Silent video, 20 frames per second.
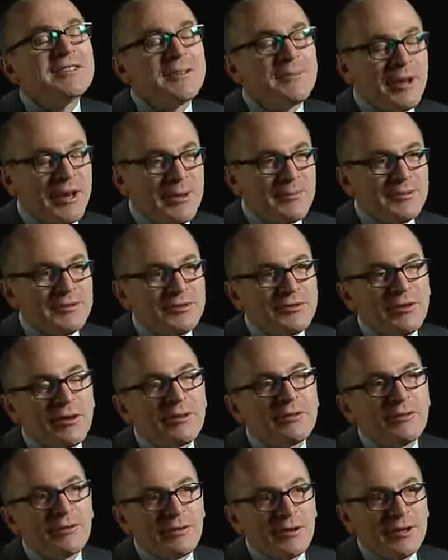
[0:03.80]
So my name is
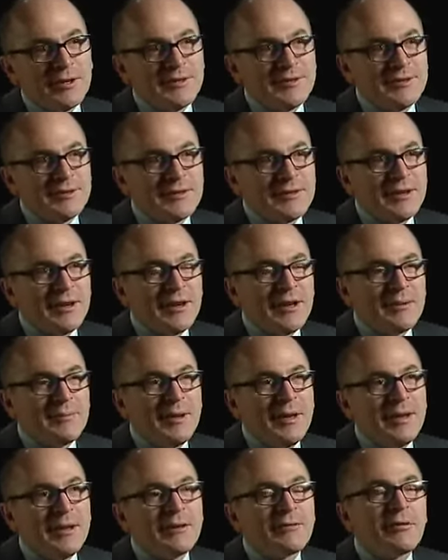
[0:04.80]
John Norris.
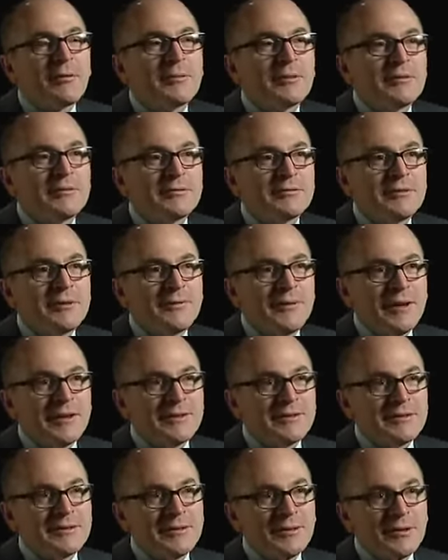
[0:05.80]
I'm a criminal
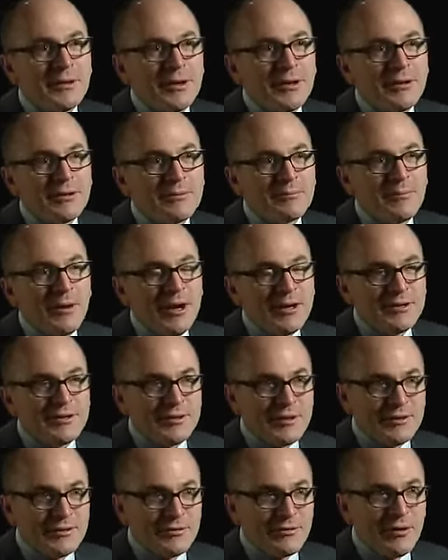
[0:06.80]
defense lawyer
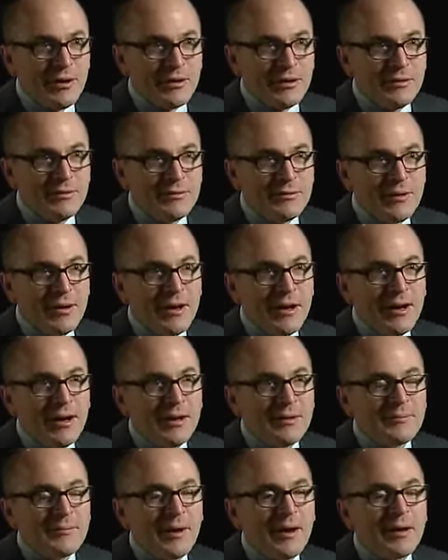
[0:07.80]
practicing in Toronto.
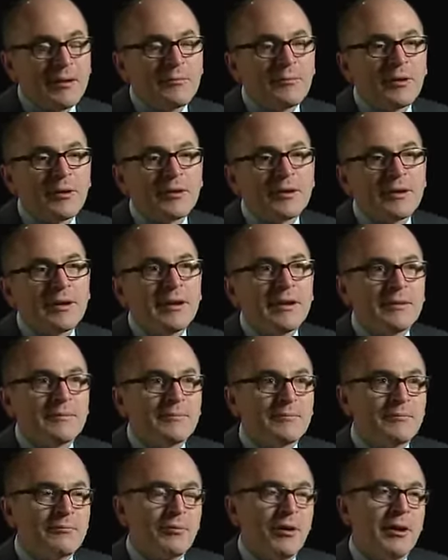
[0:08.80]
I work
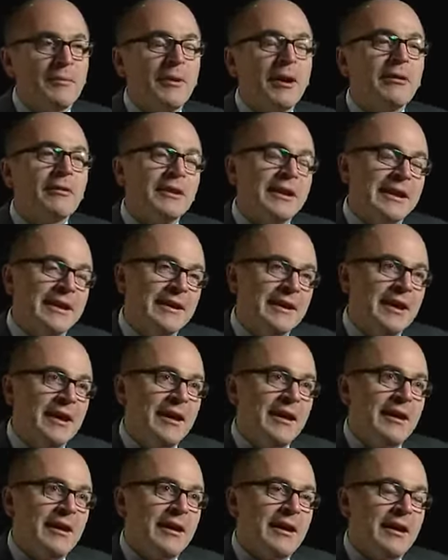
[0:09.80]
primarily
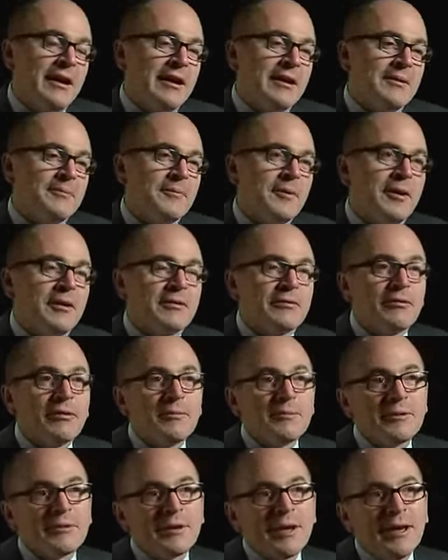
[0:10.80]
on
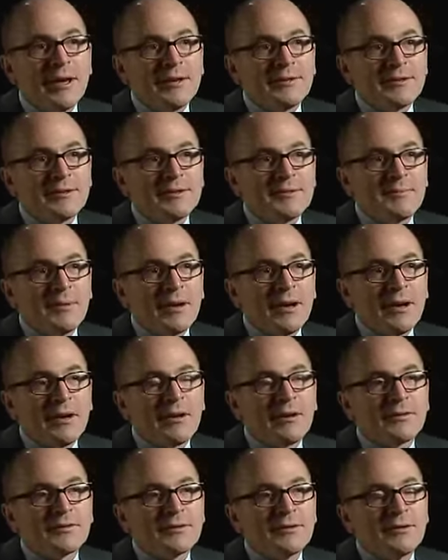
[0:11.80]
criminal cases, but
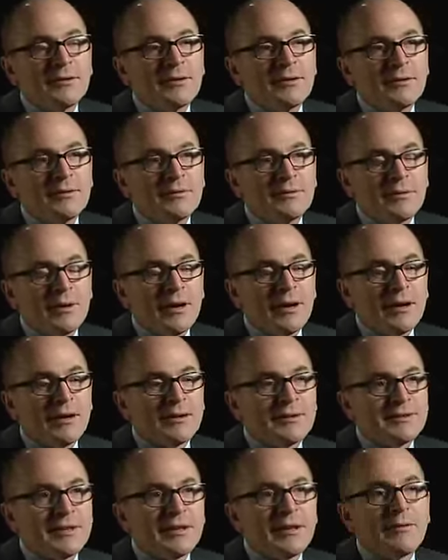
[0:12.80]
I also do
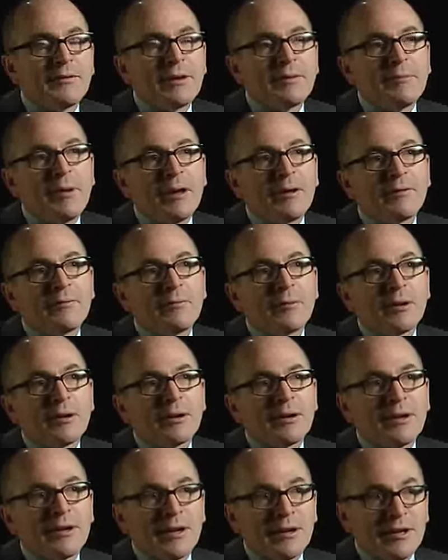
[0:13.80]
a significant amount of
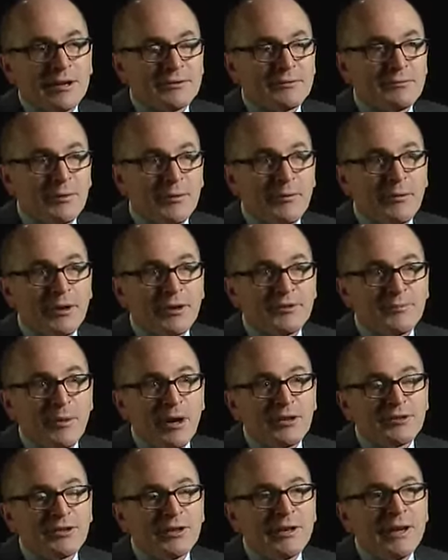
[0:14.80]
work in connection with free
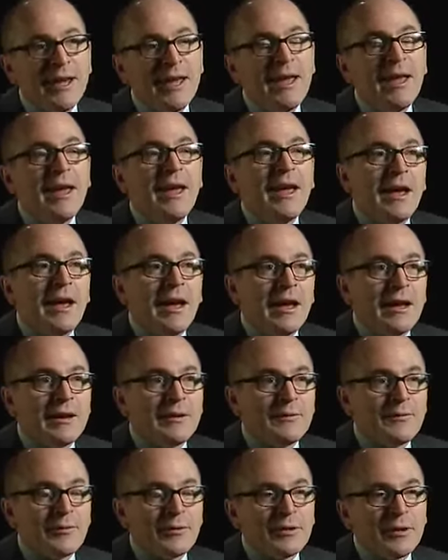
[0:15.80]
expression.
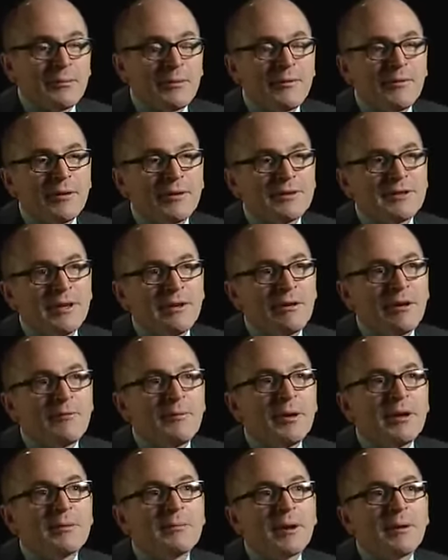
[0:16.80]
And for a number of years now,
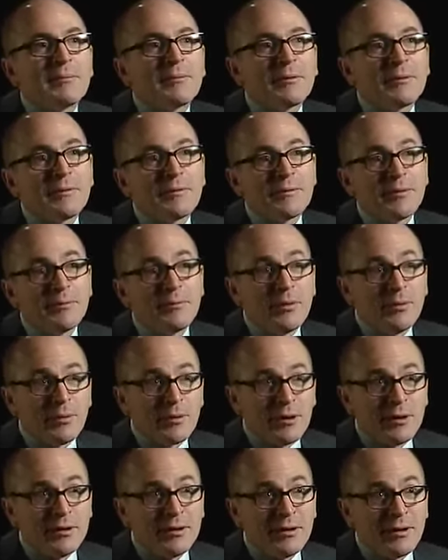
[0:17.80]
I've been a member of the
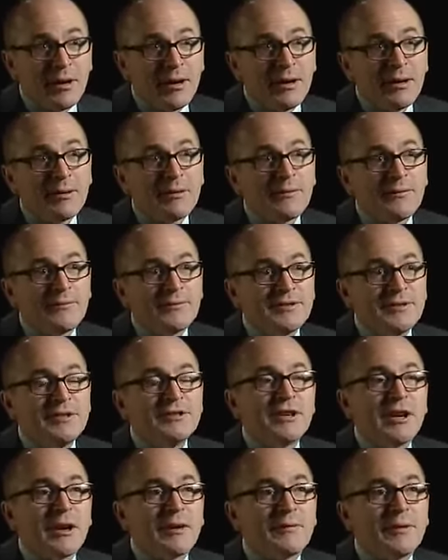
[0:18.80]
board of
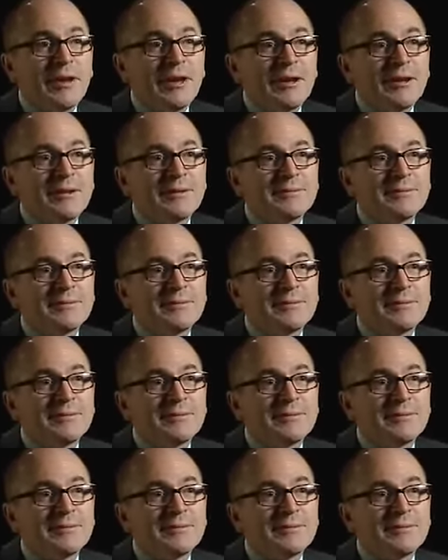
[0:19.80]
CJFE.